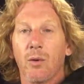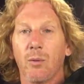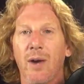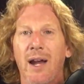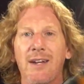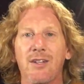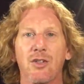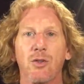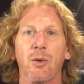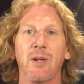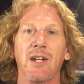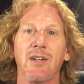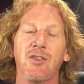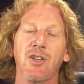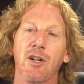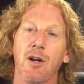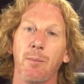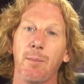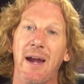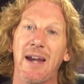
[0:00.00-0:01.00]
Right, so it
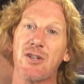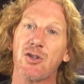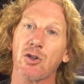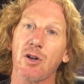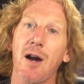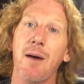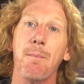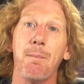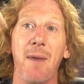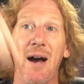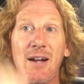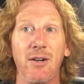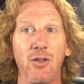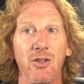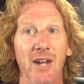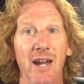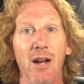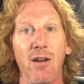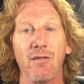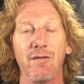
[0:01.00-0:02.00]
gives it a major up,
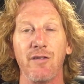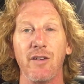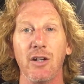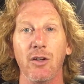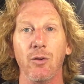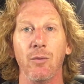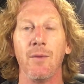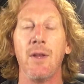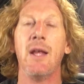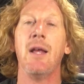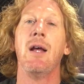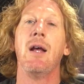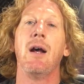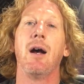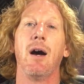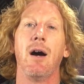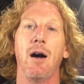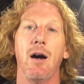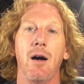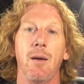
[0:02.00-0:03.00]
minor down feel.
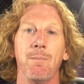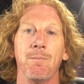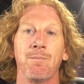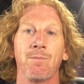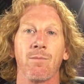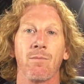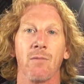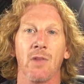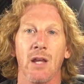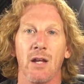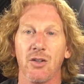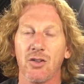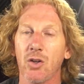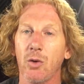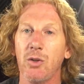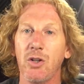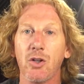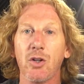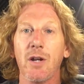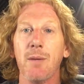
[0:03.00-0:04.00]

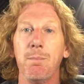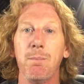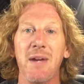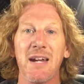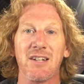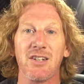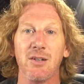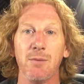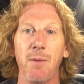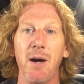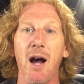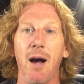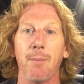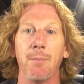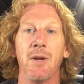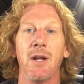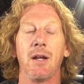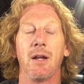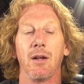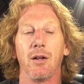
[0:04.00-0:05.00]
So you can mix them
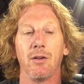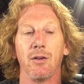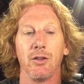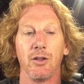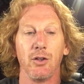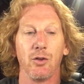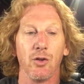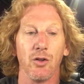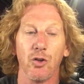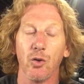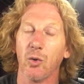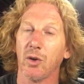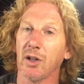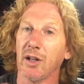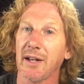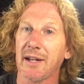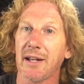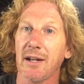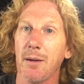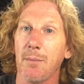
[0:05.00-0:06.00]
up. You can do a
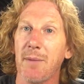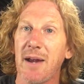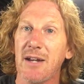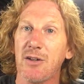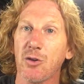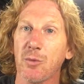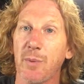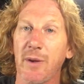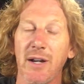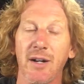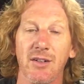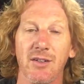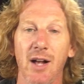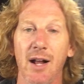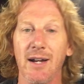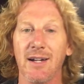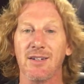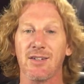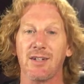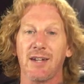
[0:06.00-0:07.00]
lick in a major
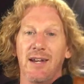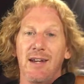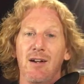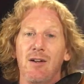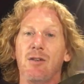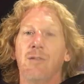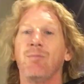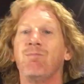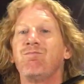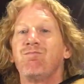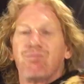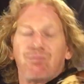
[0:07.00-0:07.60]
pentatonic scale,